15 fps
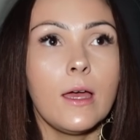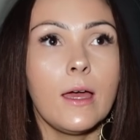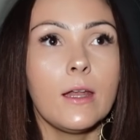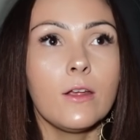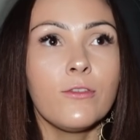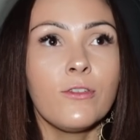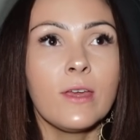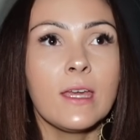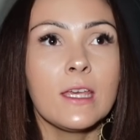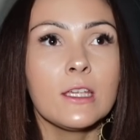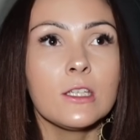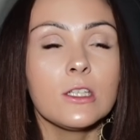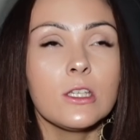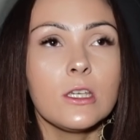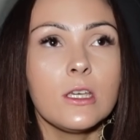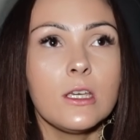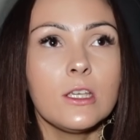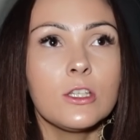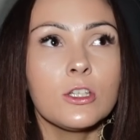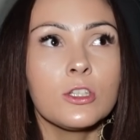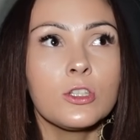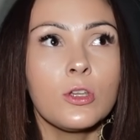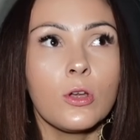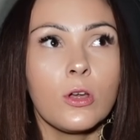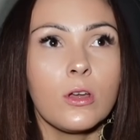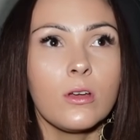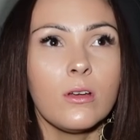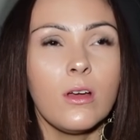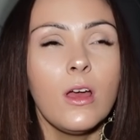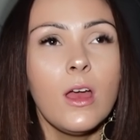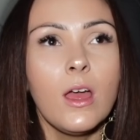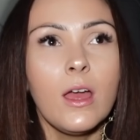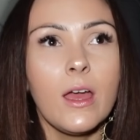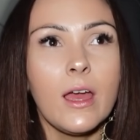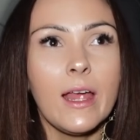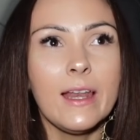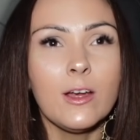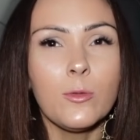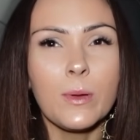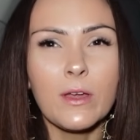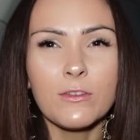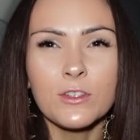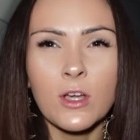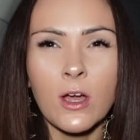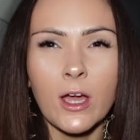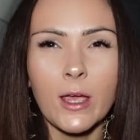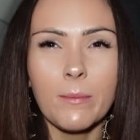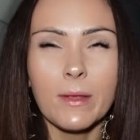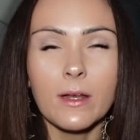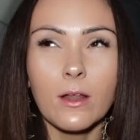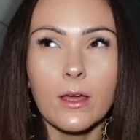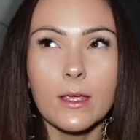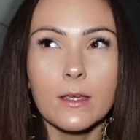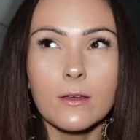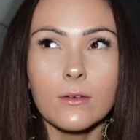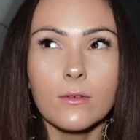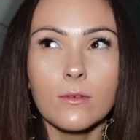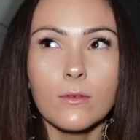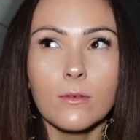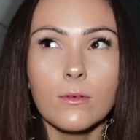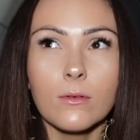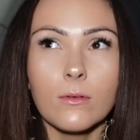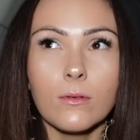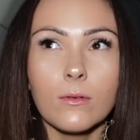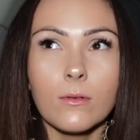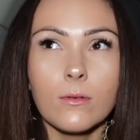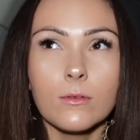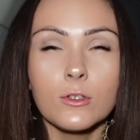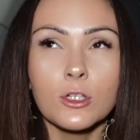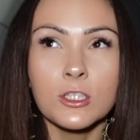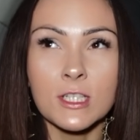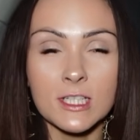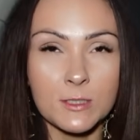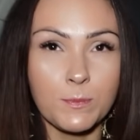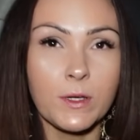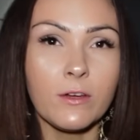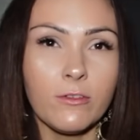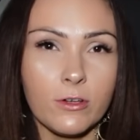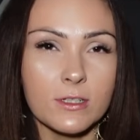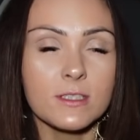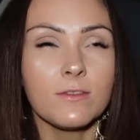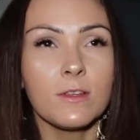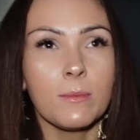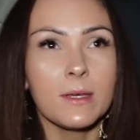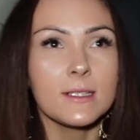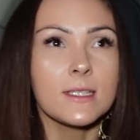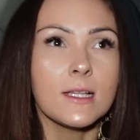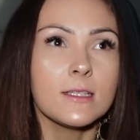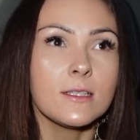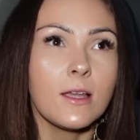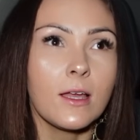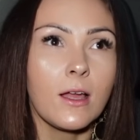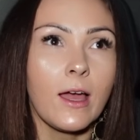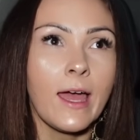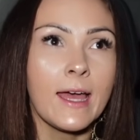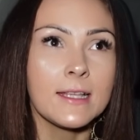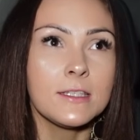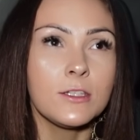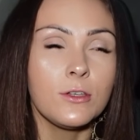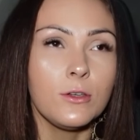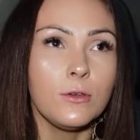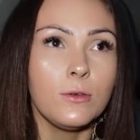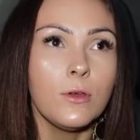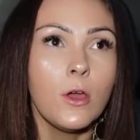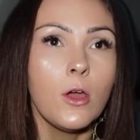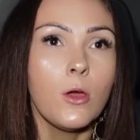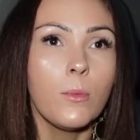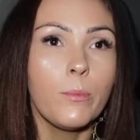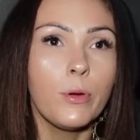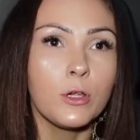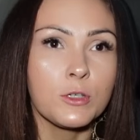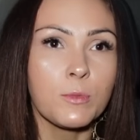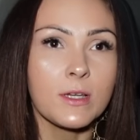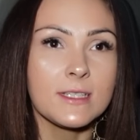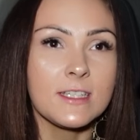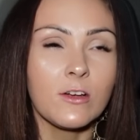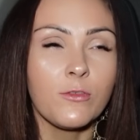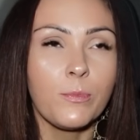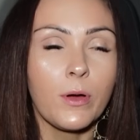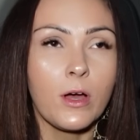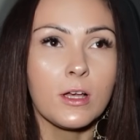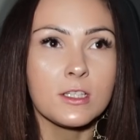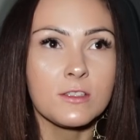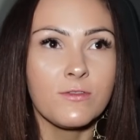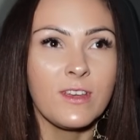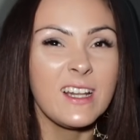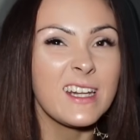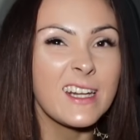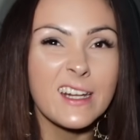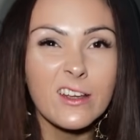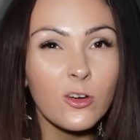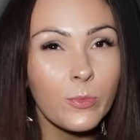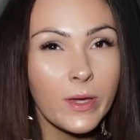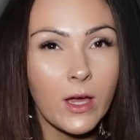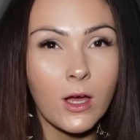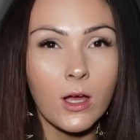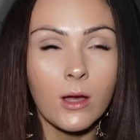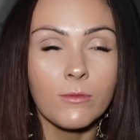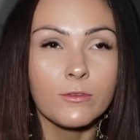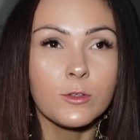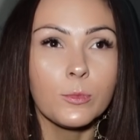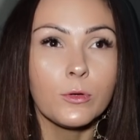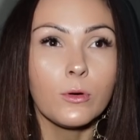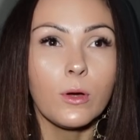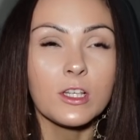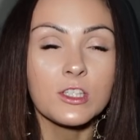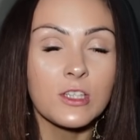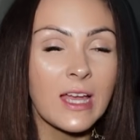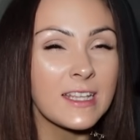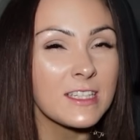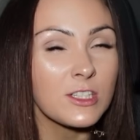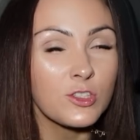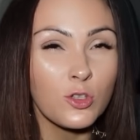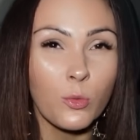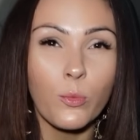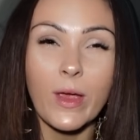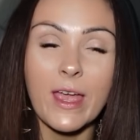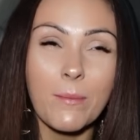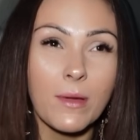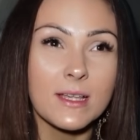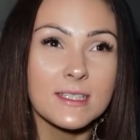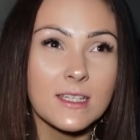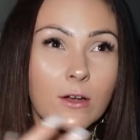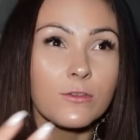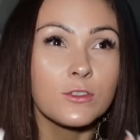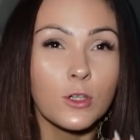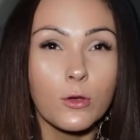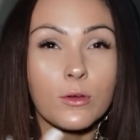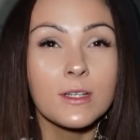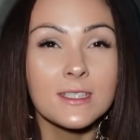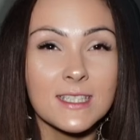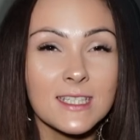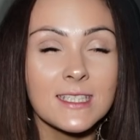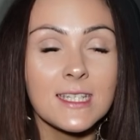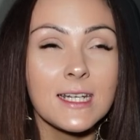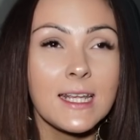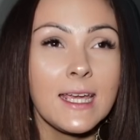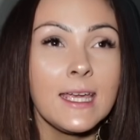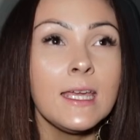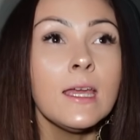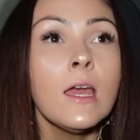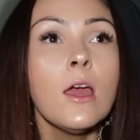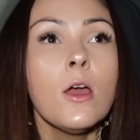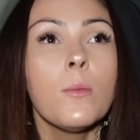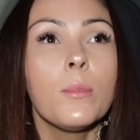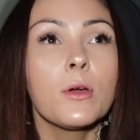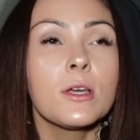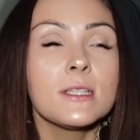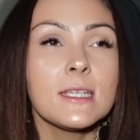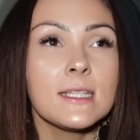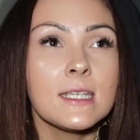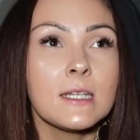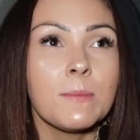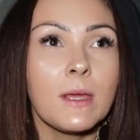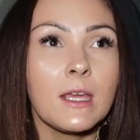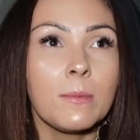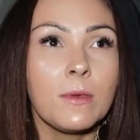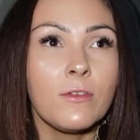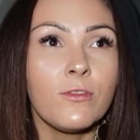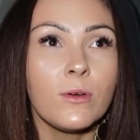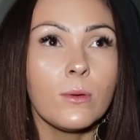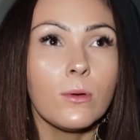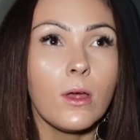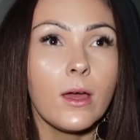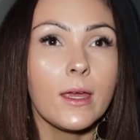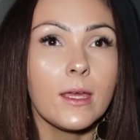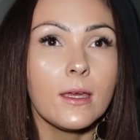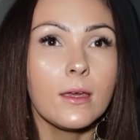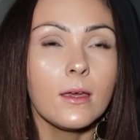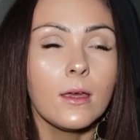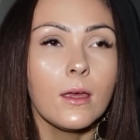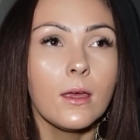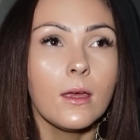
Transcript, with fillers: And I think it it just took a little bit of time and like just experience if that makes sense. Like I had to push myself past feeling a little bit uncomfortable. I had to stop weighing myself so consistently because it did make me feel like